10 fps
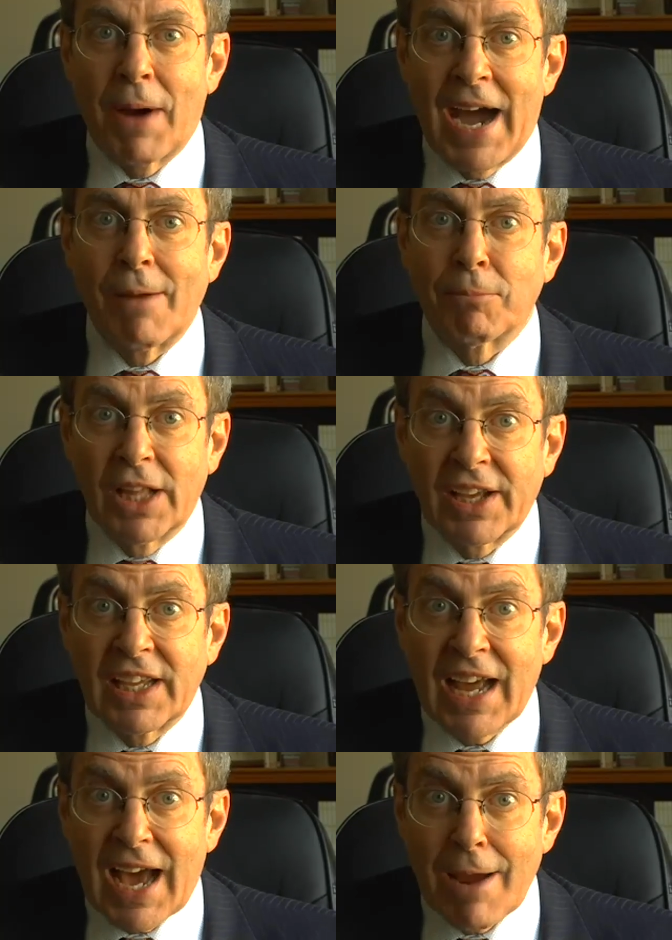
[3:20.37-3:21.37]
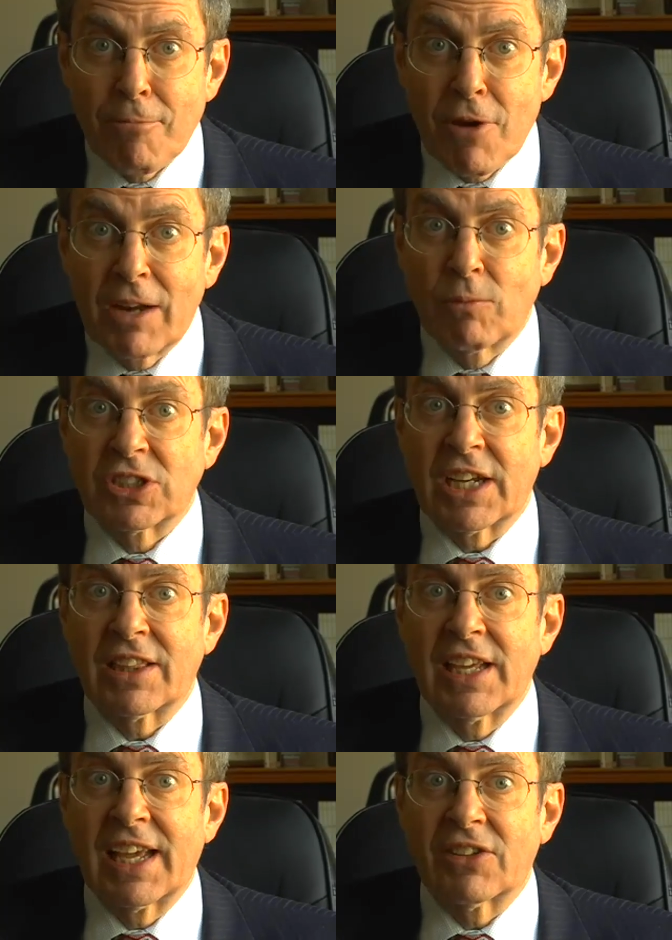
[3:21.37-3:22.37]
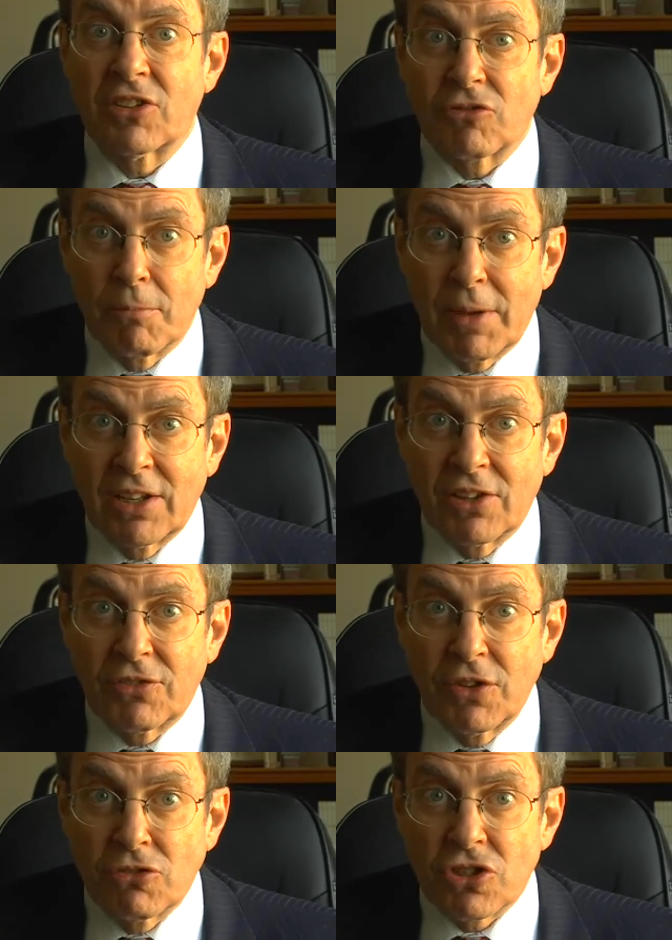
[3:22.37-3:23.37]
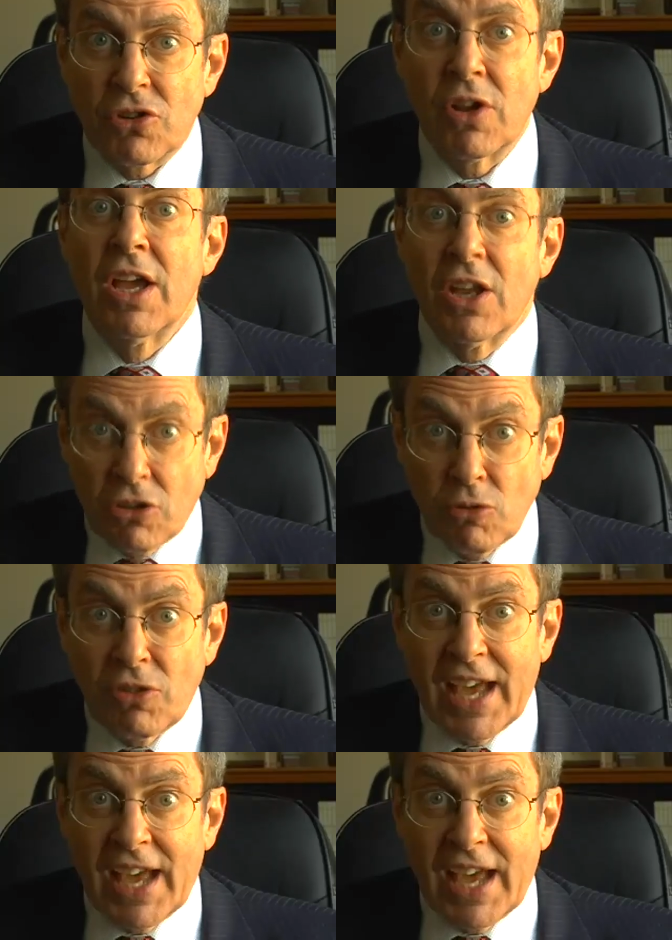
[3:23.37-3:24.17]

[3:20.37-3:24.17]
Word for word: buy a plug-in hybrid, which I think has a tremendous future, do